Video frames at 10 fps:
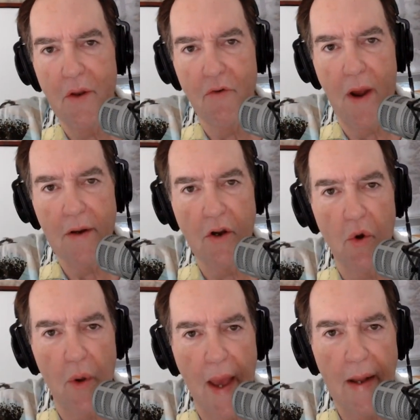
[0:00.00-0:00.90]
Trying to
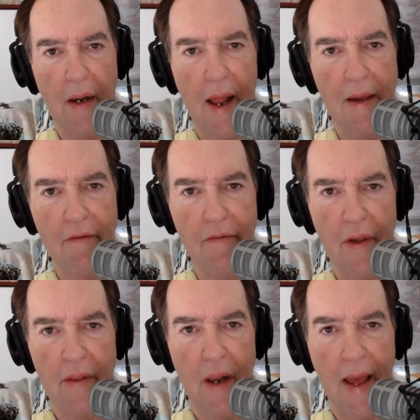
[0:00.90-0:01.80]
create life
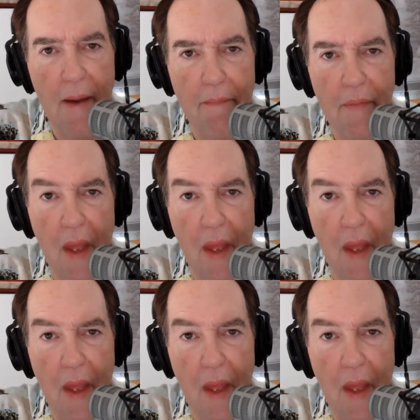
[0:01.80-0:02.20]
in the lab.